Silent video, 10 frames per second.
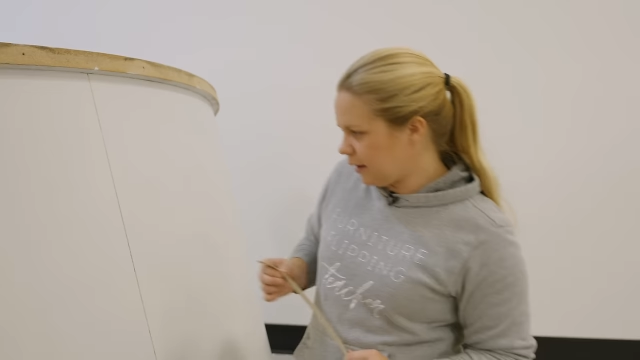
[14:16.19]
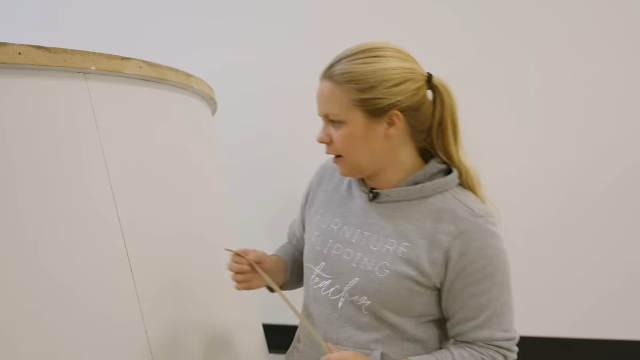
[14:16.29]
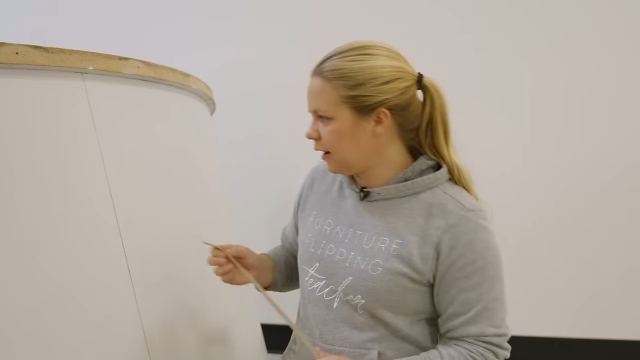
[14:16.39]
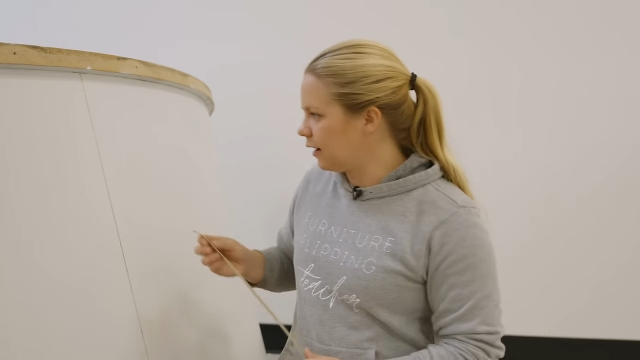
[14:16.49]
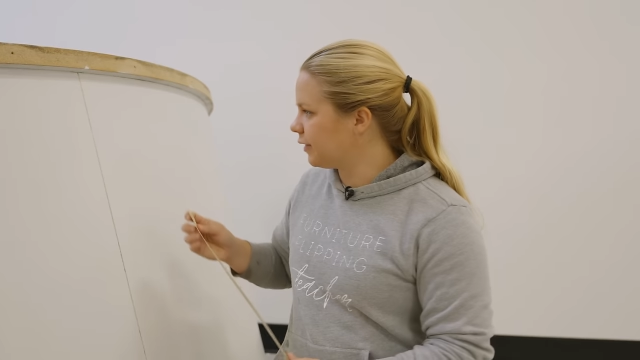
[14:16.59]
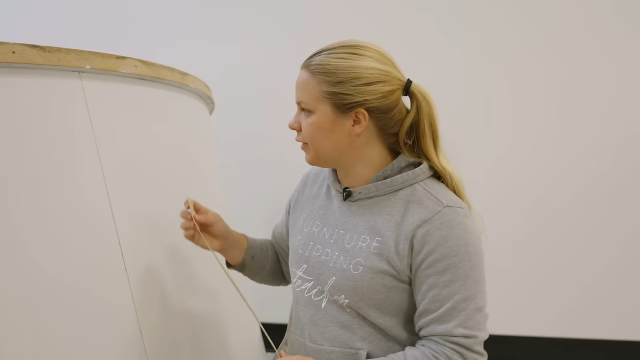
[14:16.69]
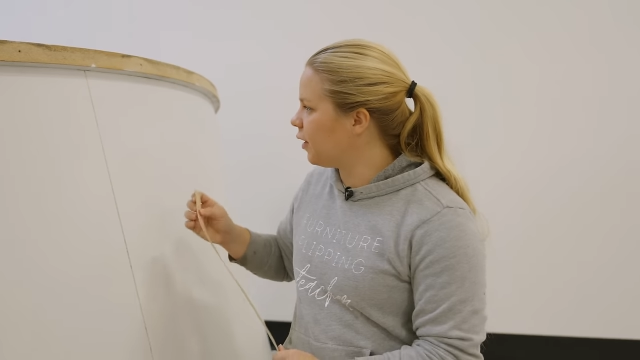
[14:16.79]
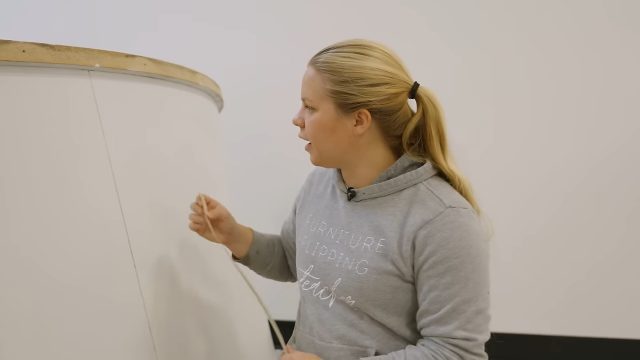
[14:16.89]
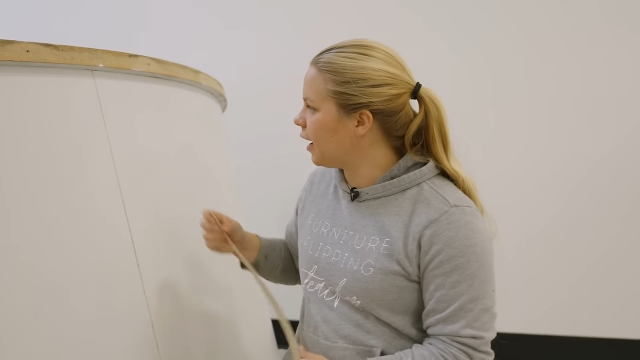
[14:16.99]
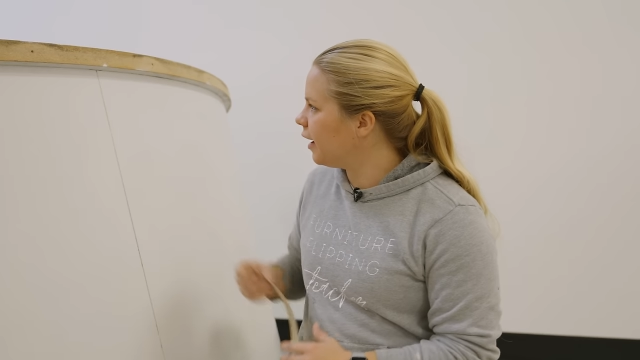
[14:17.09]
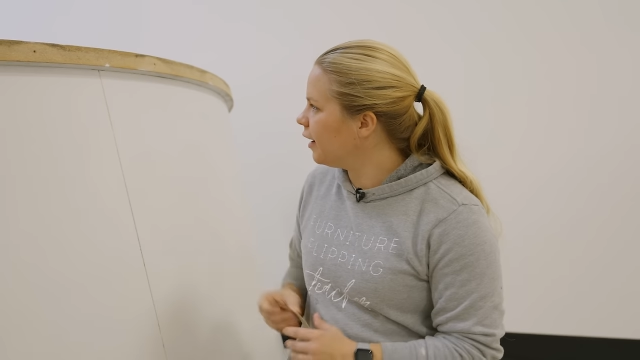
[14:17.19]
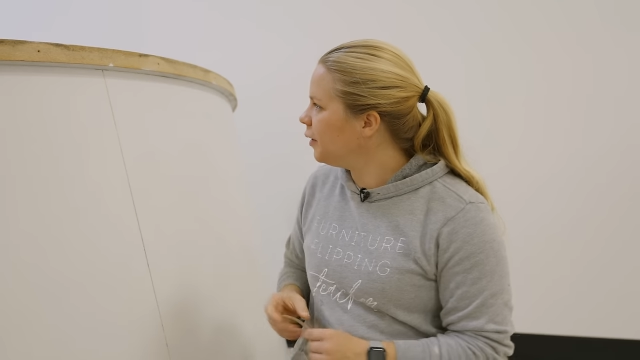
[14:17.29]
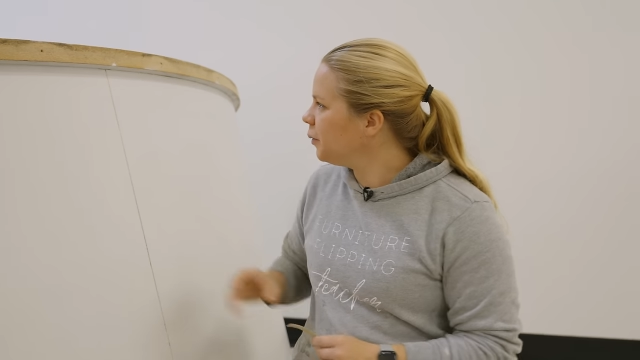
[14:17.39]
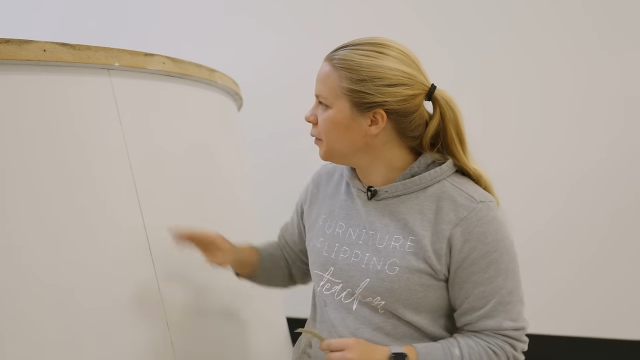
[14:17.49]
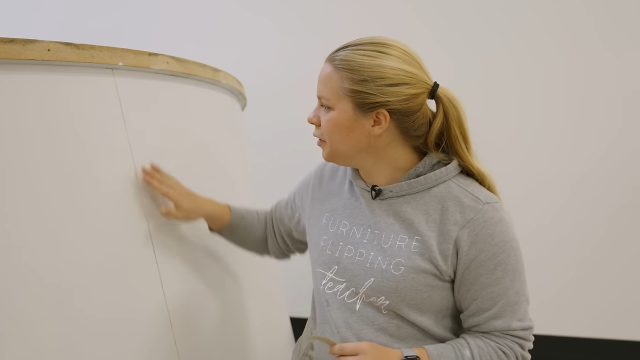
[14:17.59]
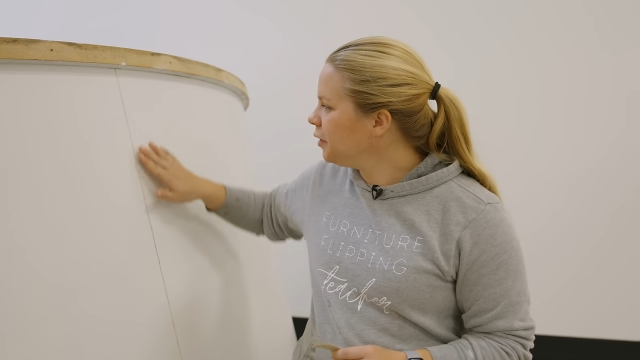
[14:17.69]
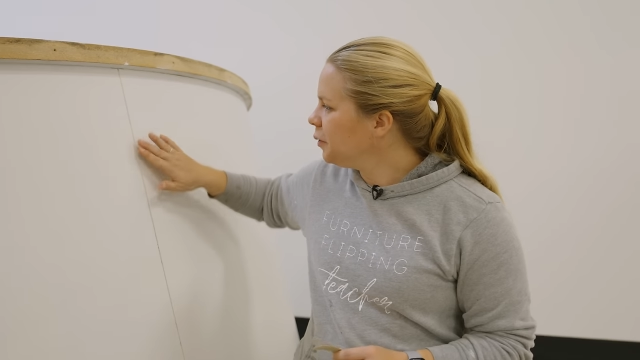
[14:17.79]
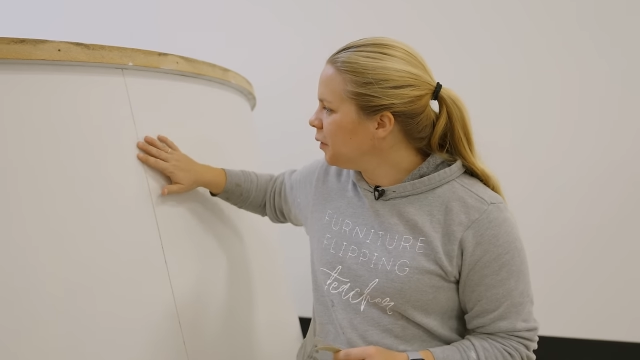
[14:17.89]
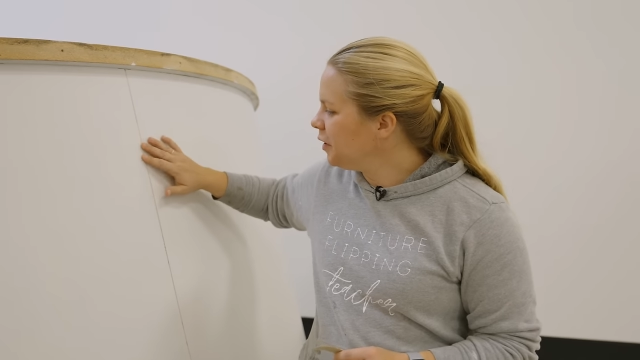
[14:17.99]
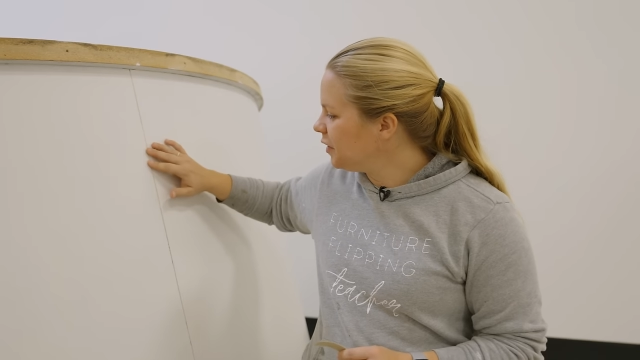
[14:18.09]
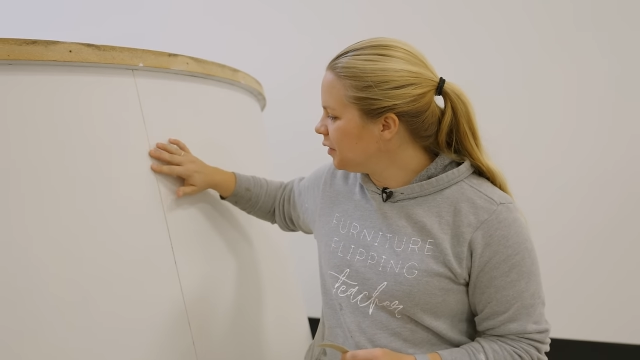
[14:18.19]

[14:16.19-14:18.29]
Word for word: All right, so I really want